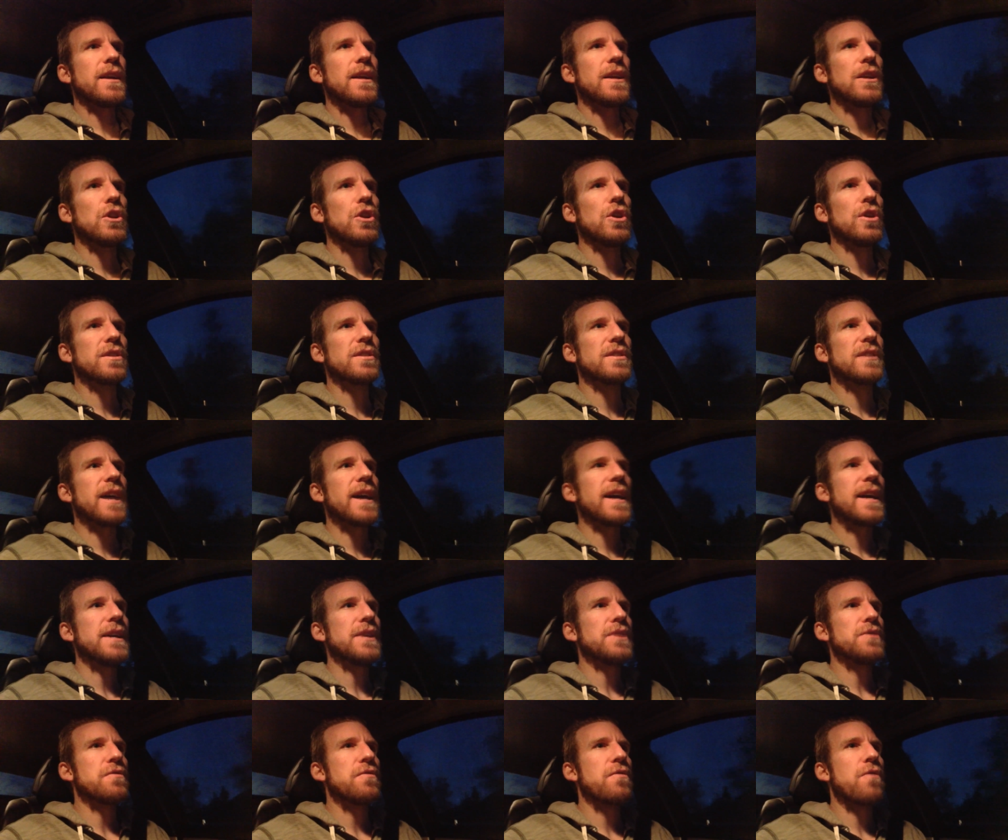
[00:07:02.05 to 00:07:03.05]
It looks like
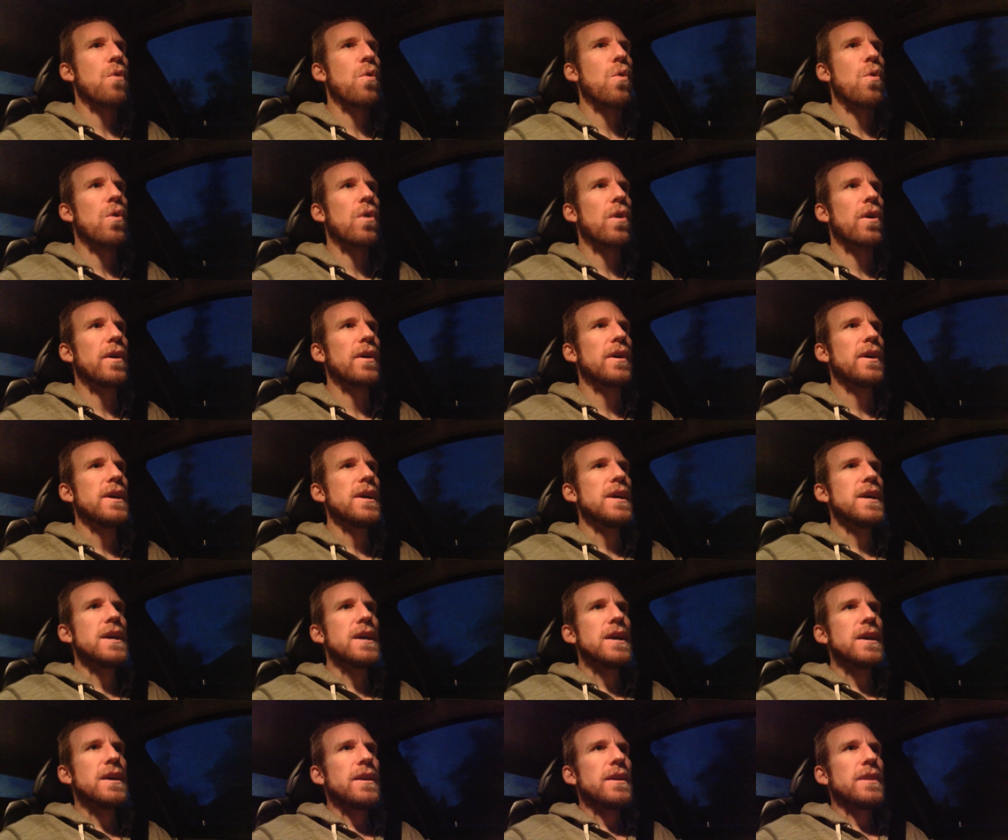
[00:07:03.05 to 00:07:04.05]
it's for
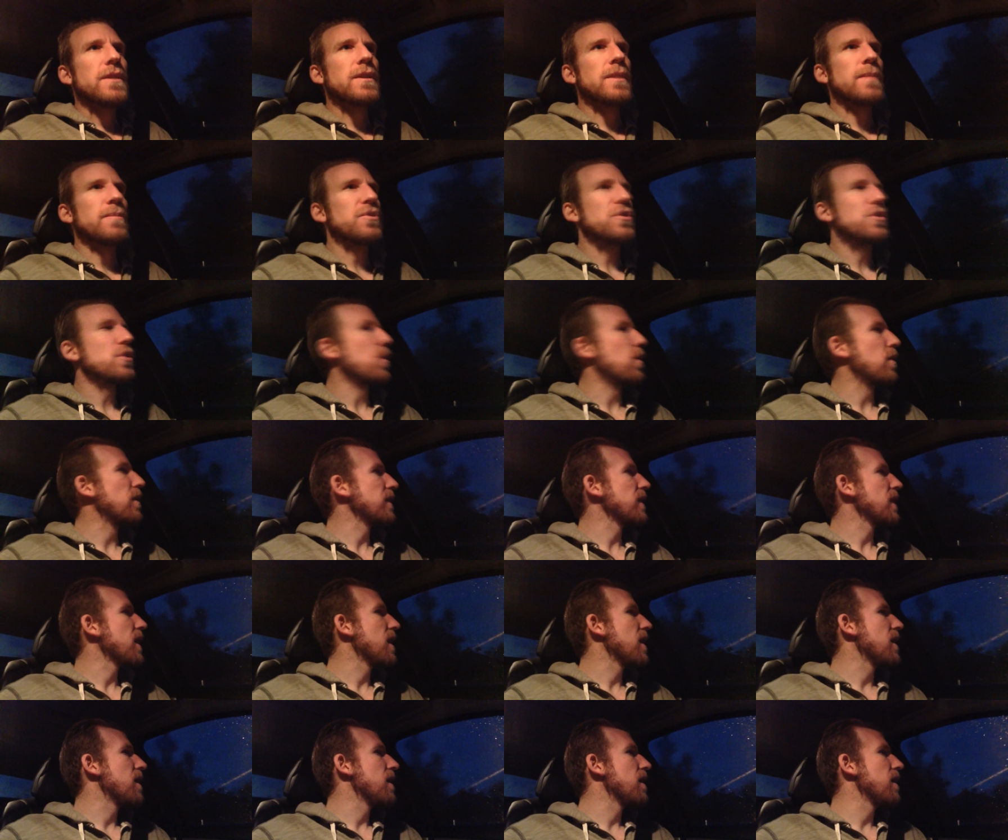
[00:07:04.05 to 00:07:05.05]
some sort
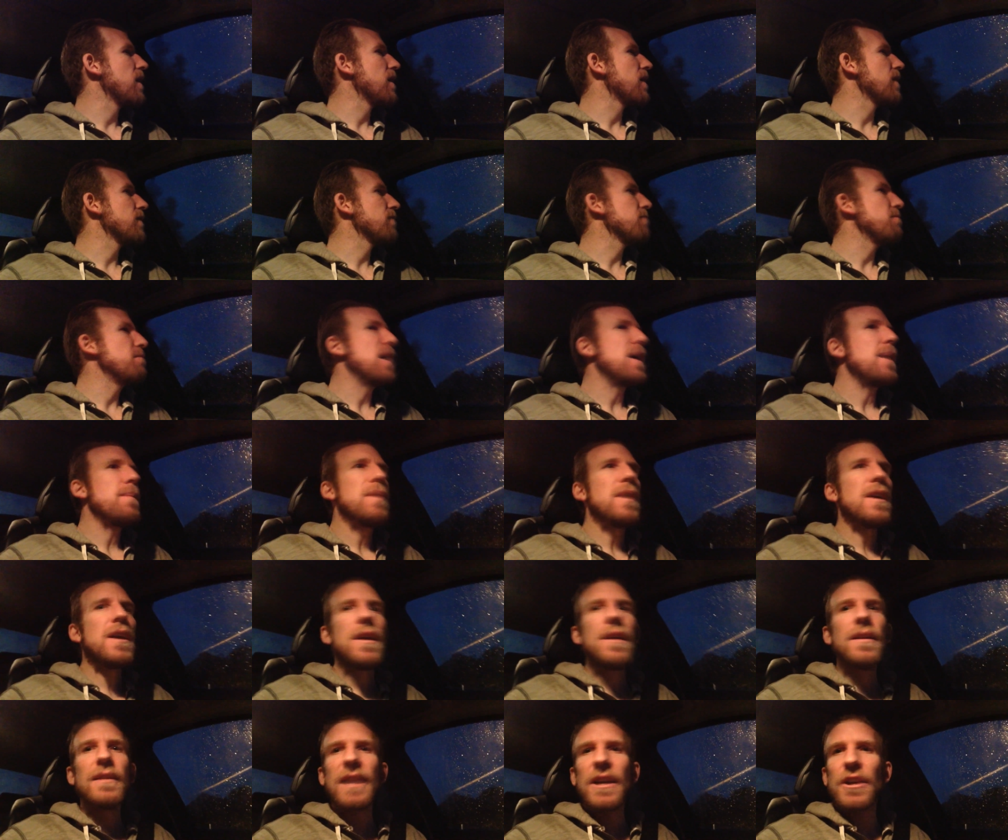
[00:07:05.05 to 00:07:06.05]
of
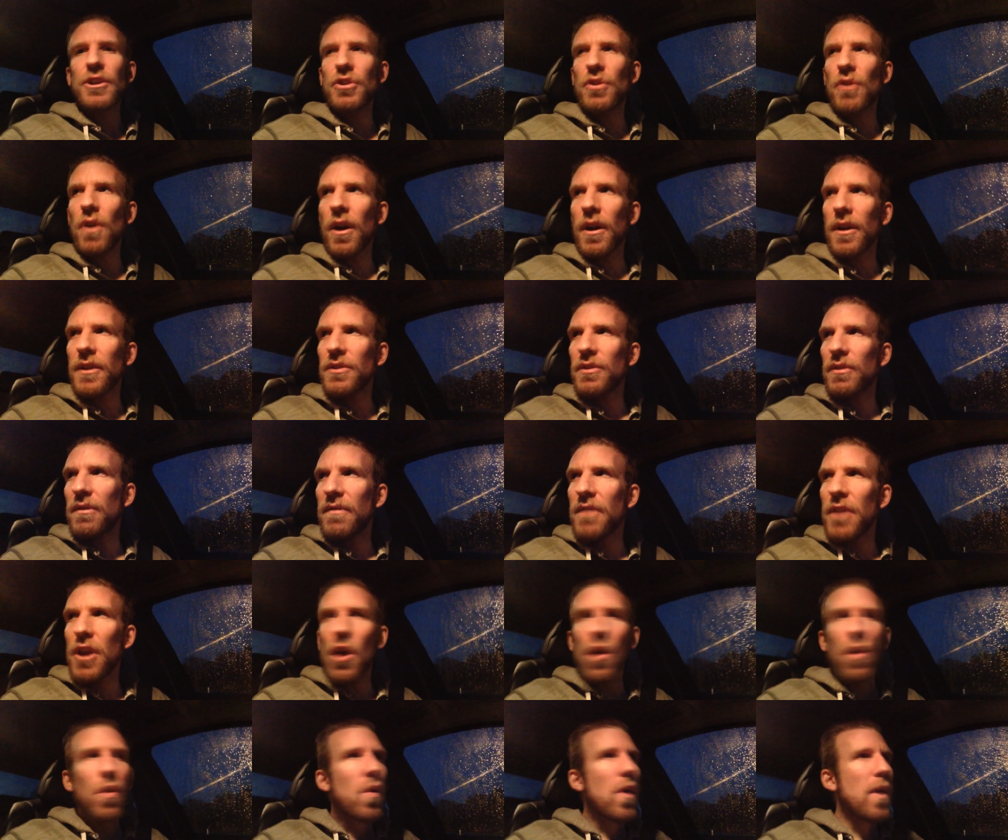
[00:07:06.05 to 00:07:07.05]
maybe electronics or
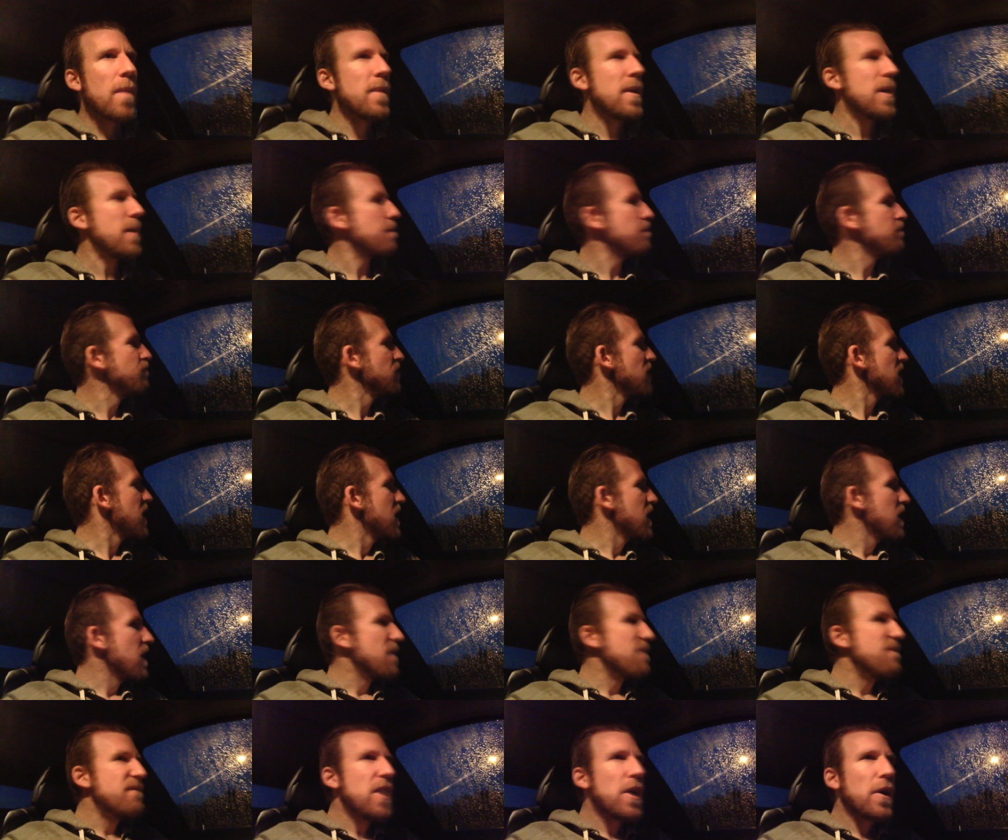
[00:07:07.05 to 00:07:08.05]
video equipment.
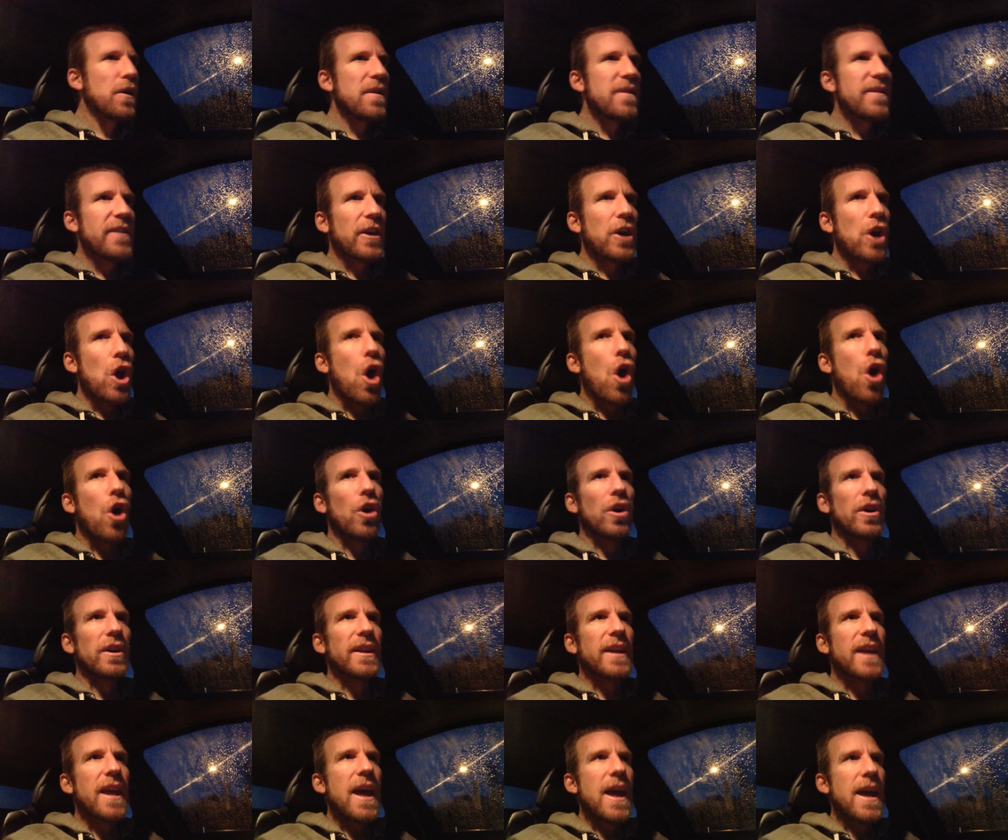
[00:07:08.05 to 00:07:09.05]
A very, very
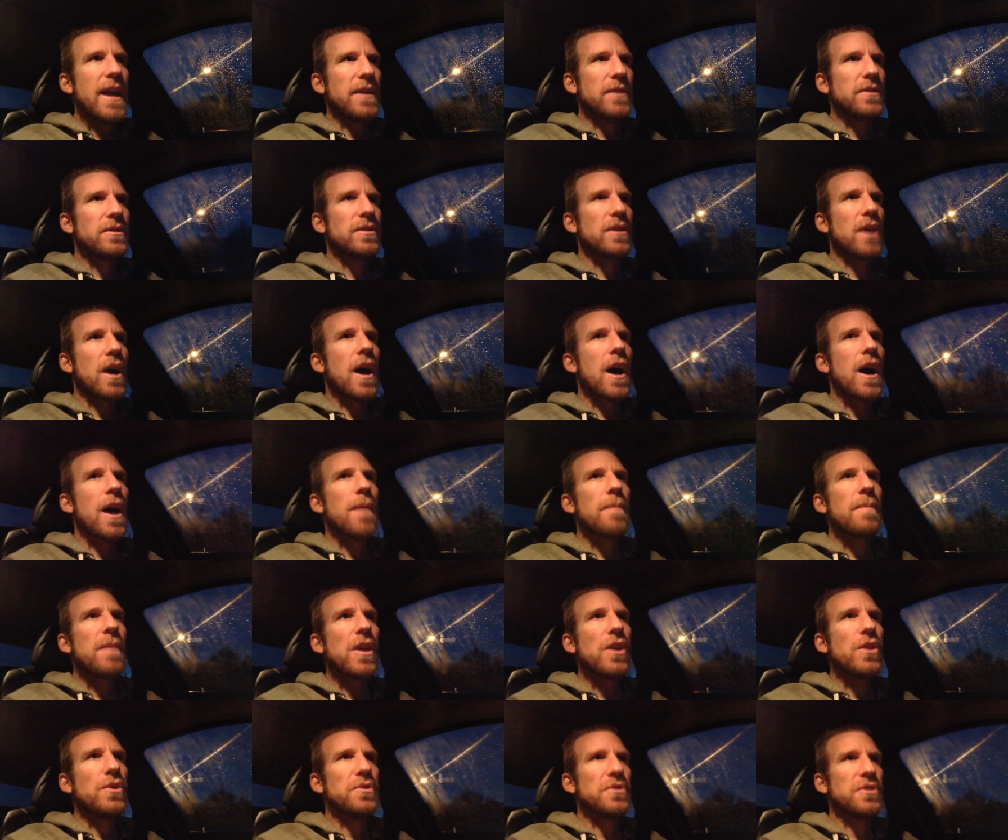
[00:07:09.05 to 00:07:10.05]
hard case um,
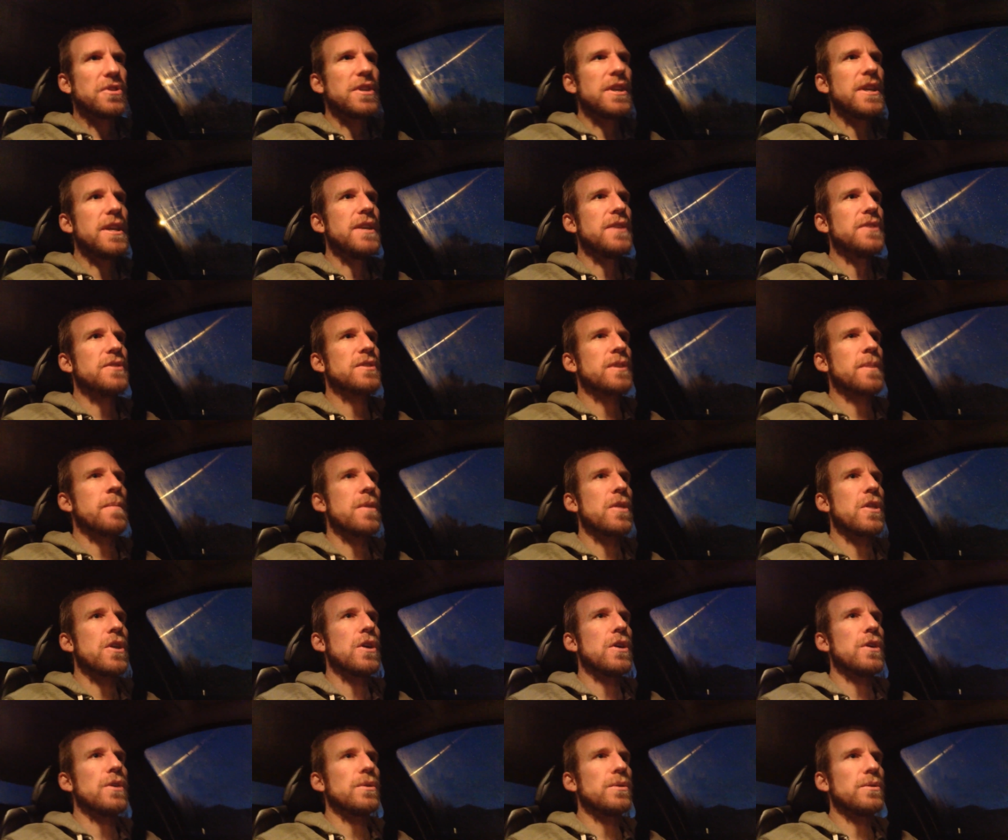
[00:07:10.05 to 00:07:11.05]
that you see some of
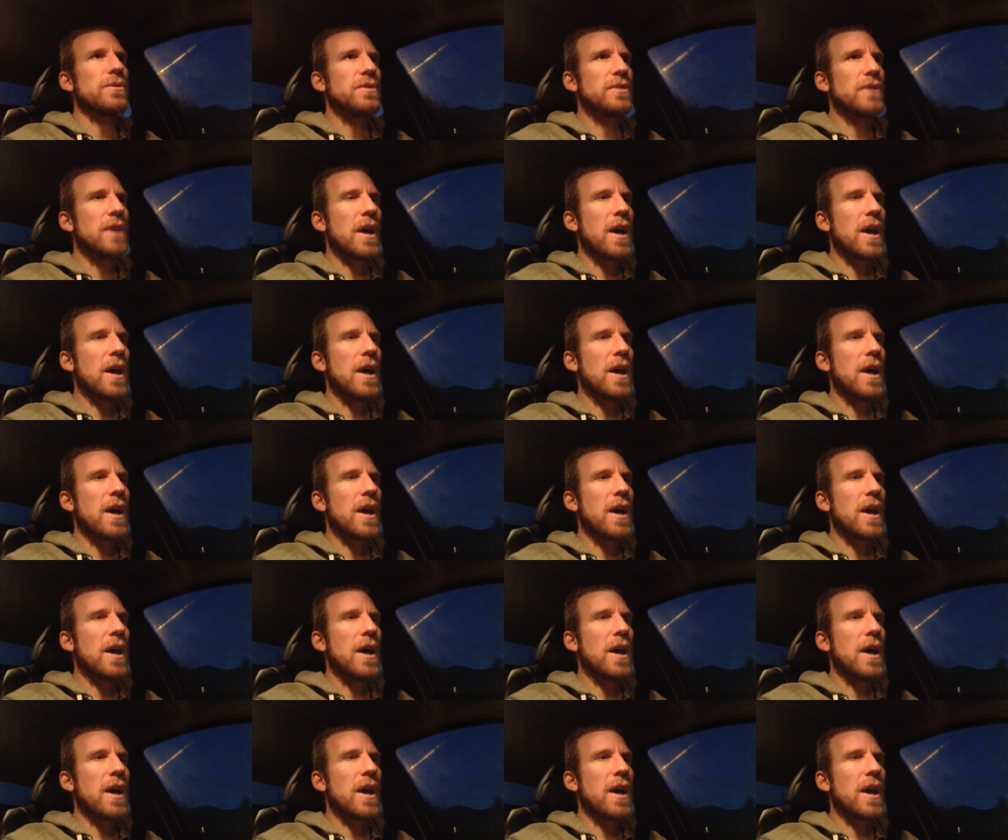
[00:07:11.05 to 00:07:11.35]
those.